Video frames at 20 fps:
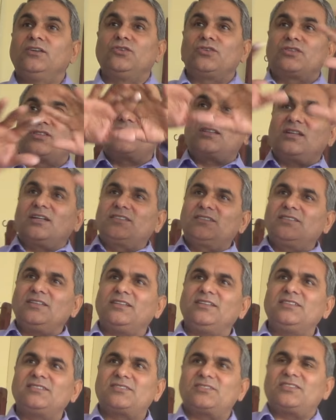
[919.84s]
Your structure
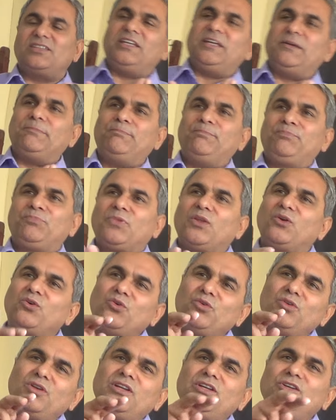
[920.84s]
is same,
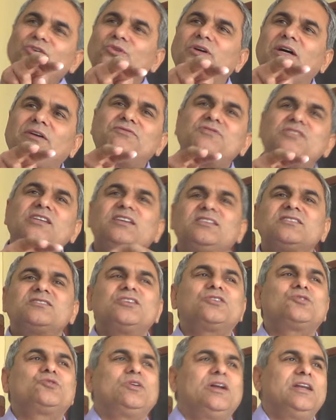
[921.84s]
only you have changed
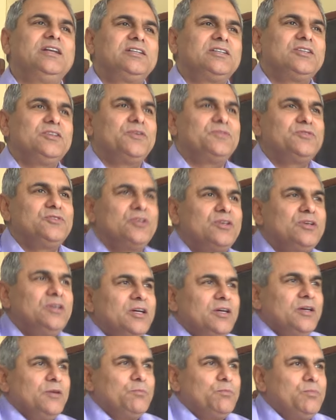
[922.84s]
the quality of your
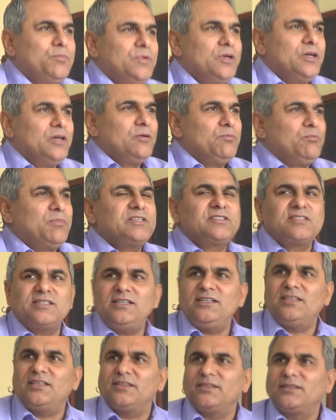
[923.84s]

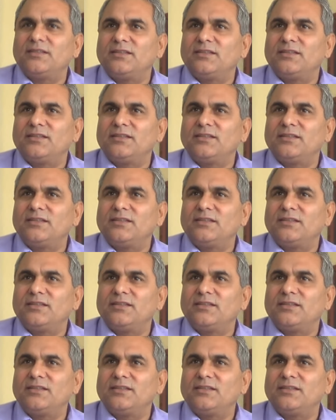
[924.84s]
machine.